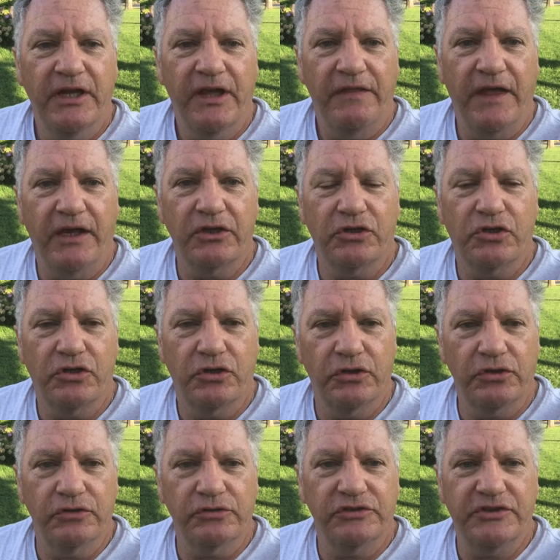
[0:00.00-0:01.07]
that
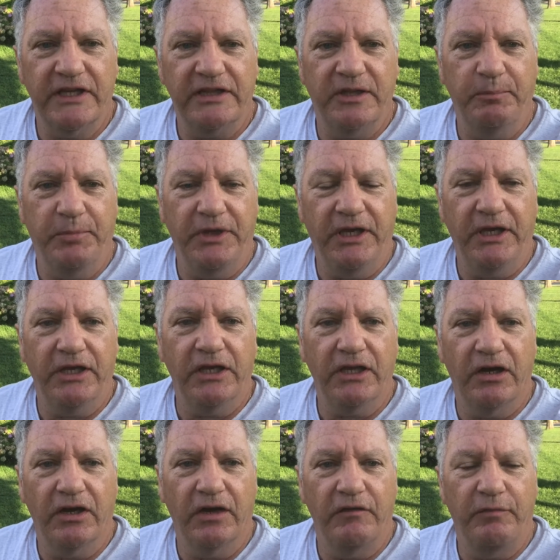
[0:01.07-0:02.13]
occurs at the beginning
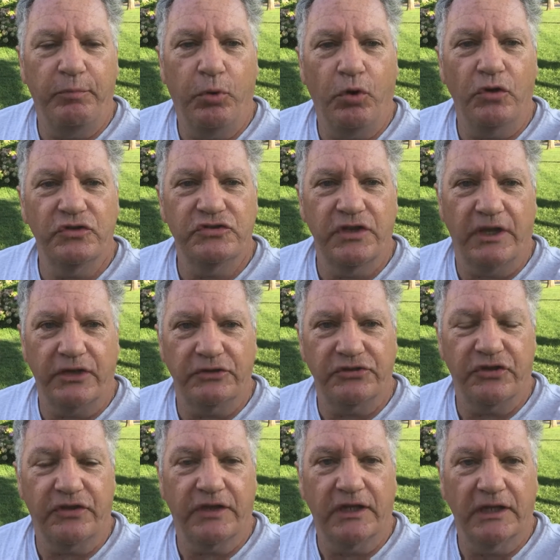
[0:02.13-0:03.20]
of Paul's letter
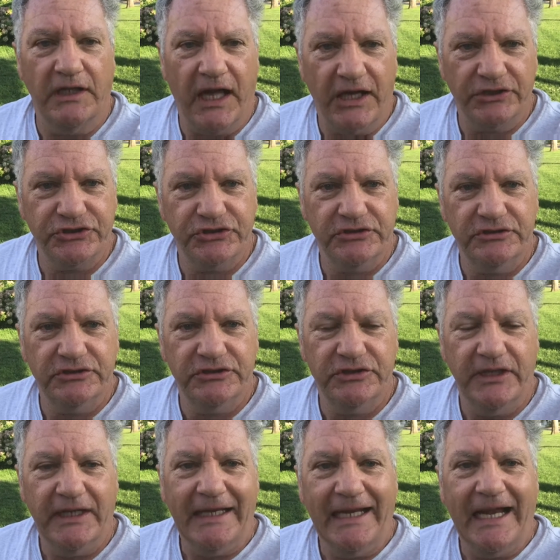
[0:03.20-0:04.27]
to the Colossians
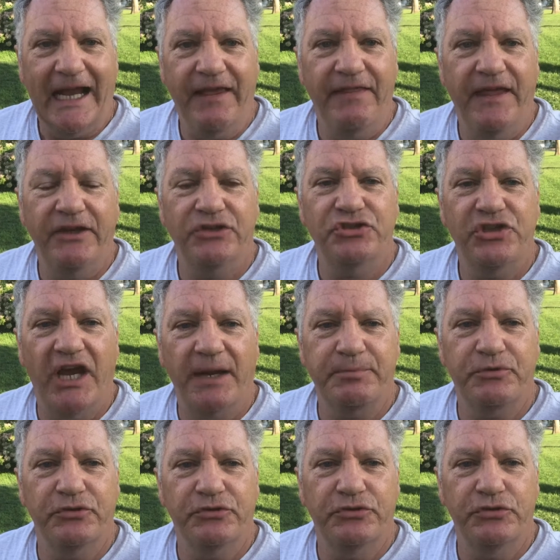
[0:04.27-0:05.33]
and then
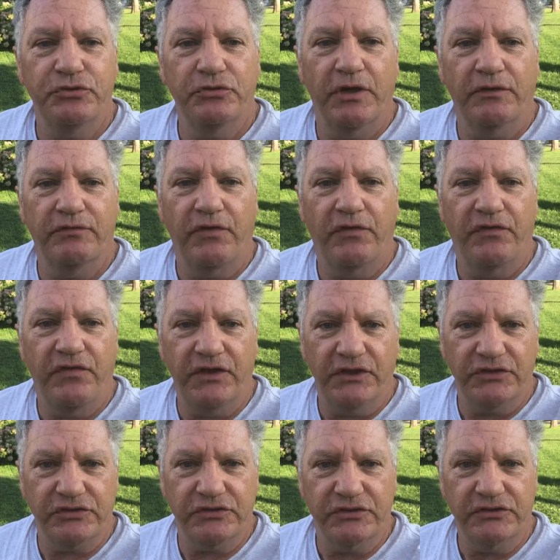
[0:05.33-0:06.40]
chapter 2 of
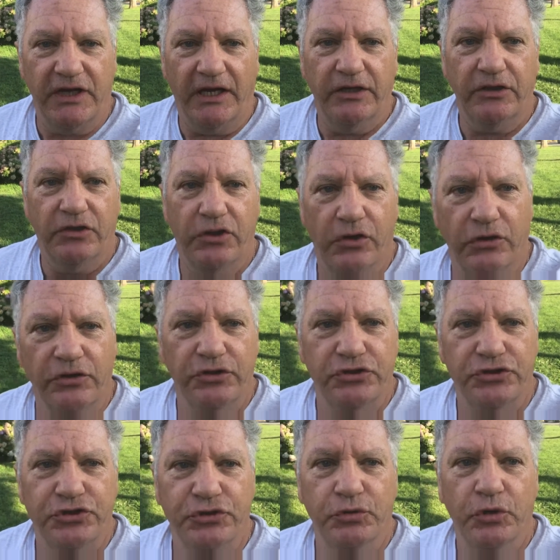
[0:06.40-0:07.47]
Ephesians. I
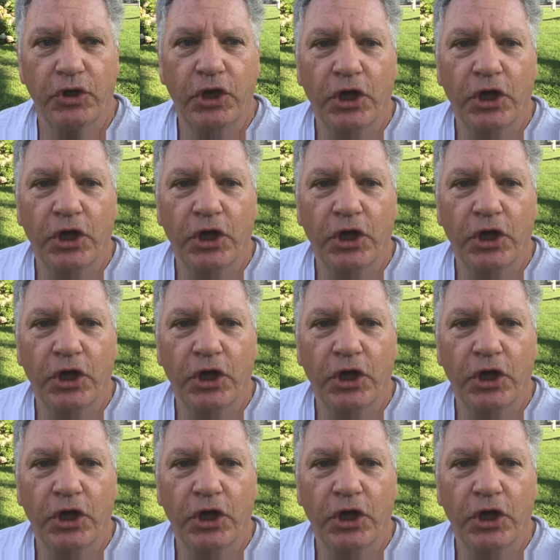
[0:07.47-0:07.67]
encourage you